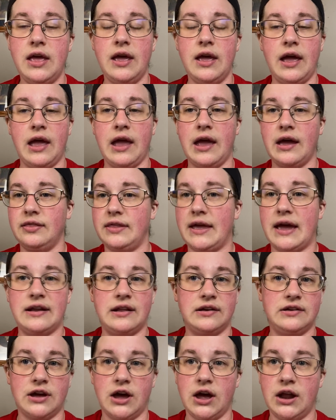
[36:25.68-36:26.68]
And they had a
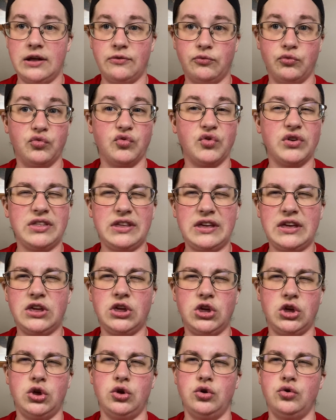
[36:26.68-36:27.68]
ton of really
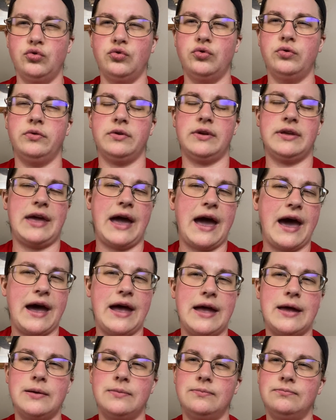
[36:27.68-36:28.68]
cute
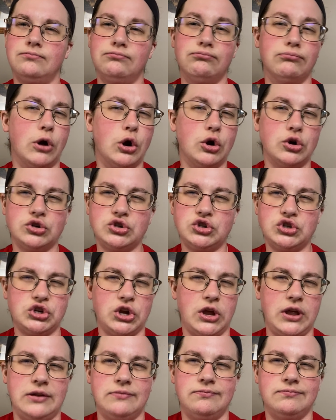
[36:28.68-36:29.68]
cat merch
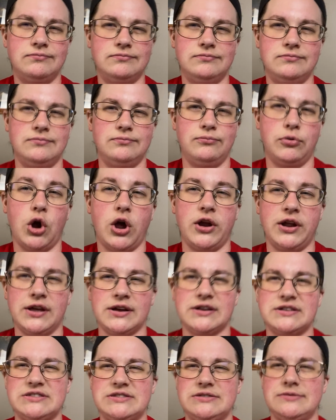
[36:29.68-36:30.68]
and
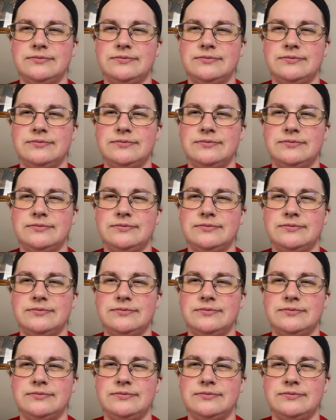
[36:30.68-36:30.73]
products.